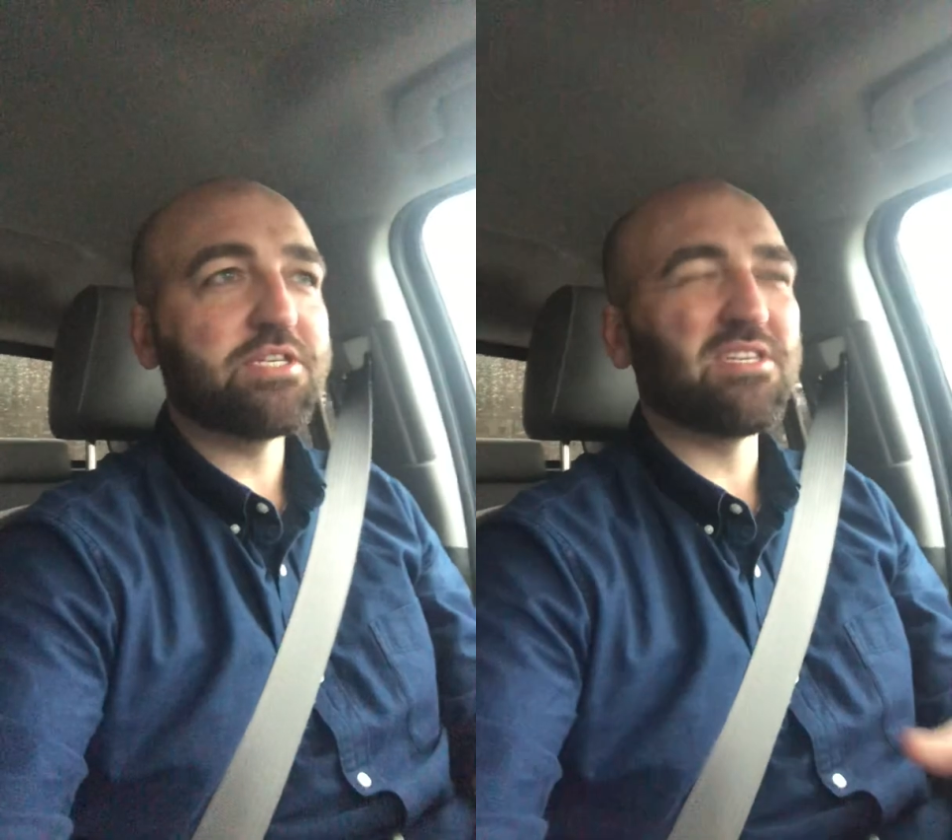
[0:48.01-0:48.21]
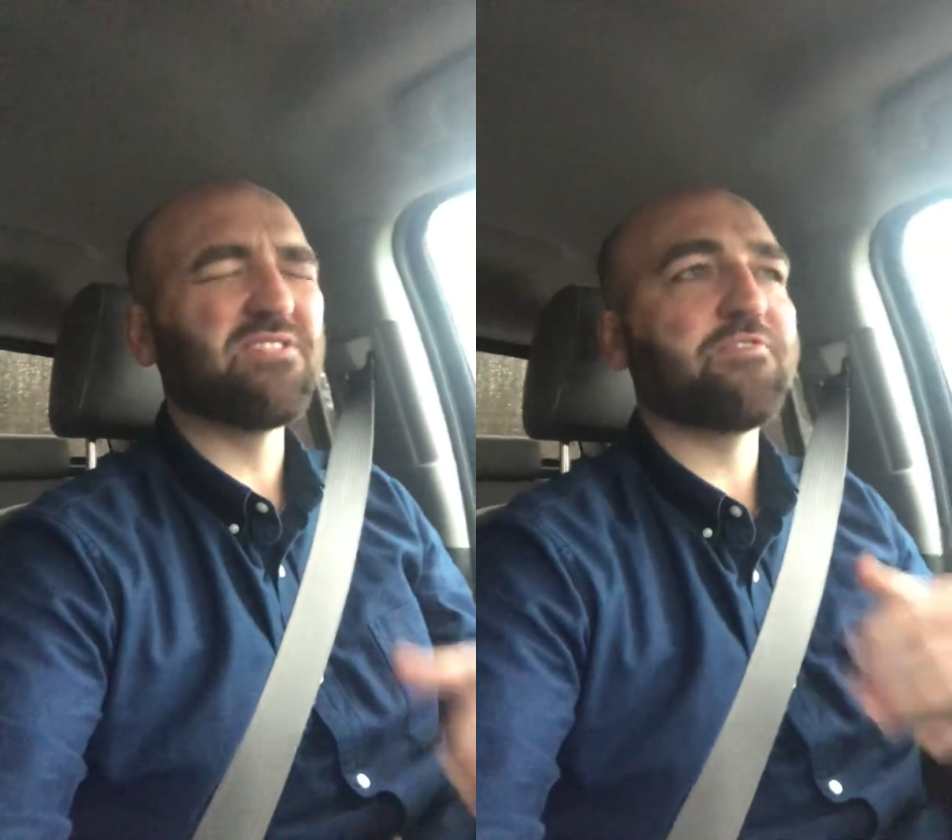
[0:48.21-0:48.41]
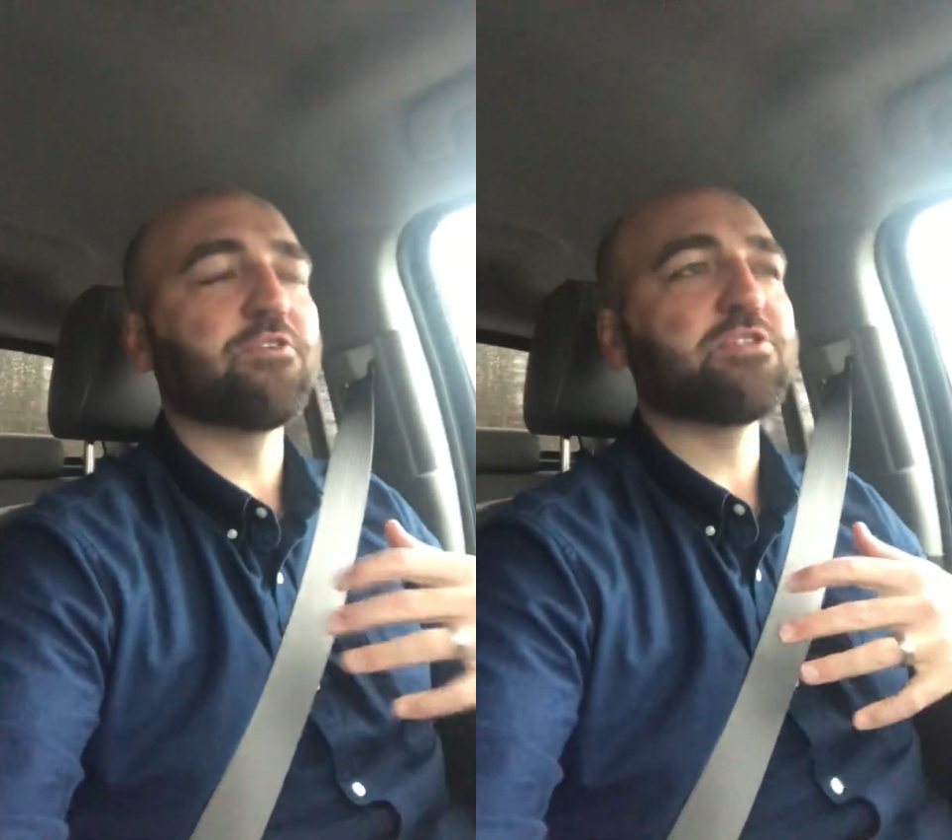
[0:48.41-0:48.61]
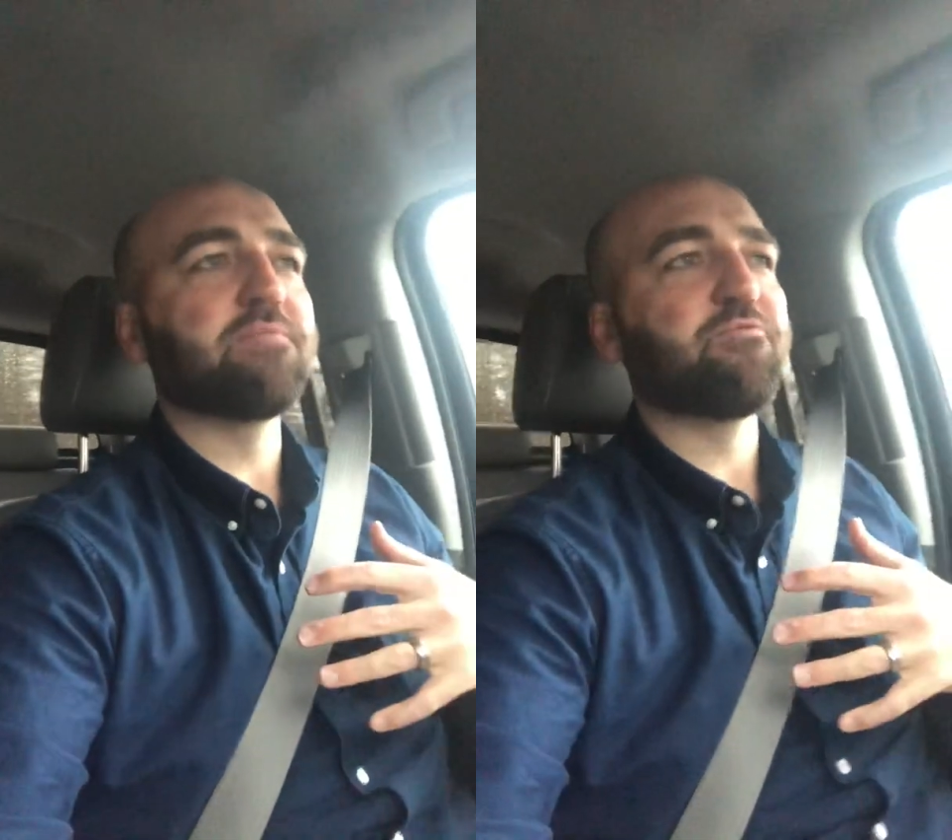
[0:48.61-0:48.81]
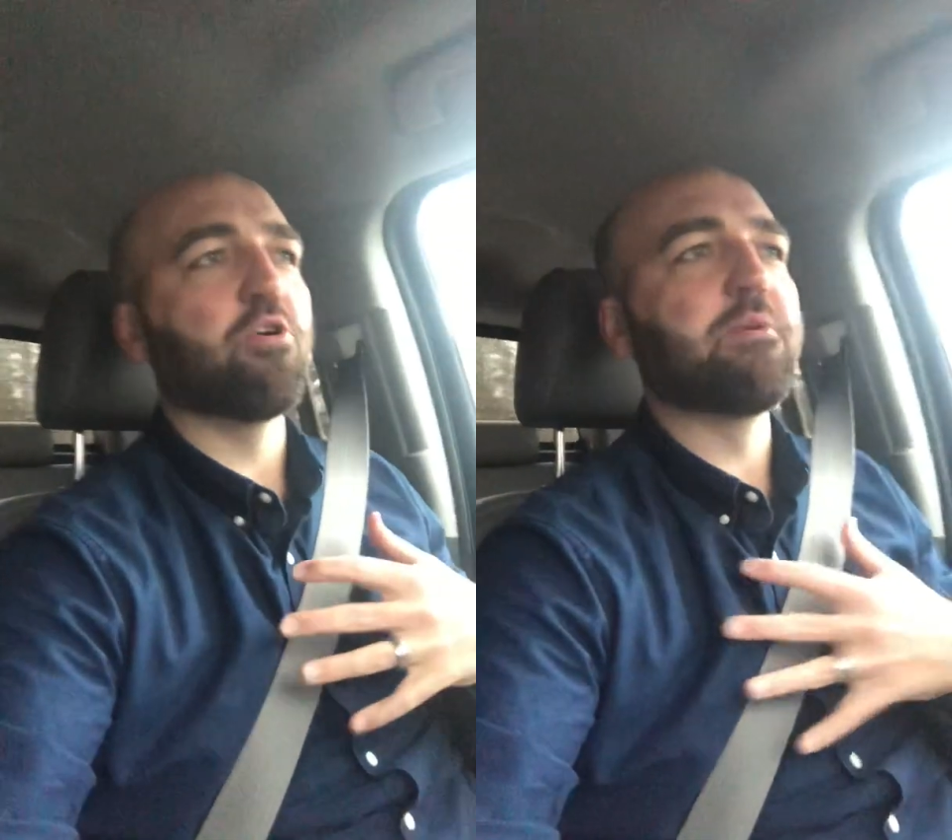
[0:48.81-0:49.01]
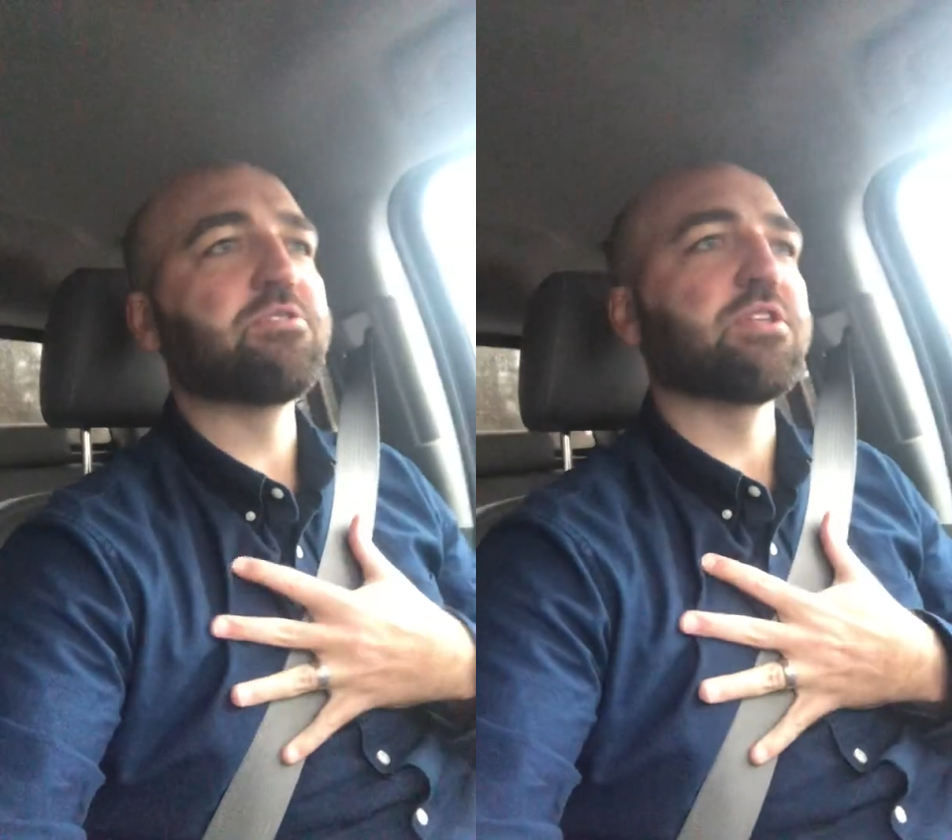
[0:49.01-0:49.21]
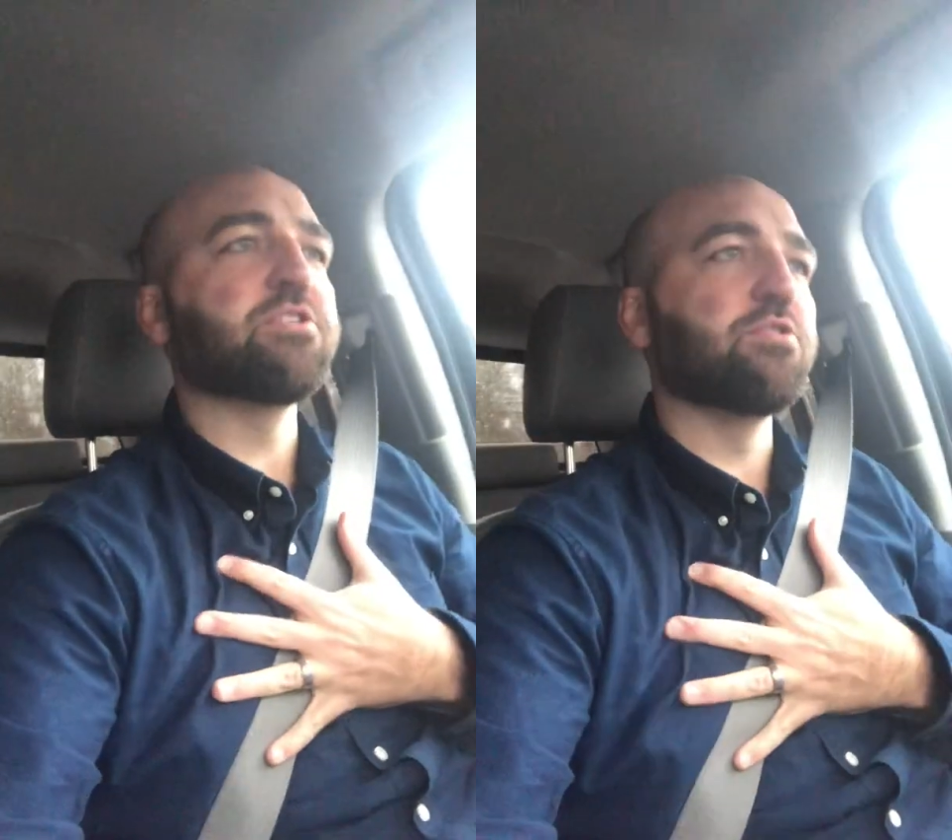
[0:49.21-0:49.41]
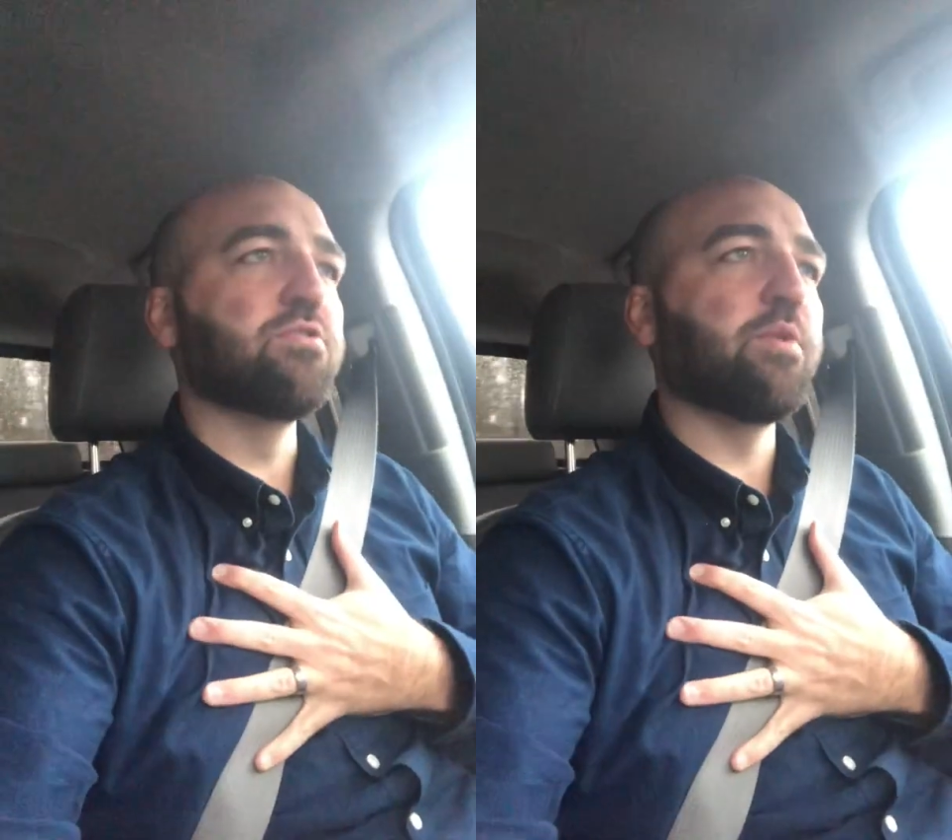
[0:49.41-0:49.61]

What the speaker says: This is first and foremost a tool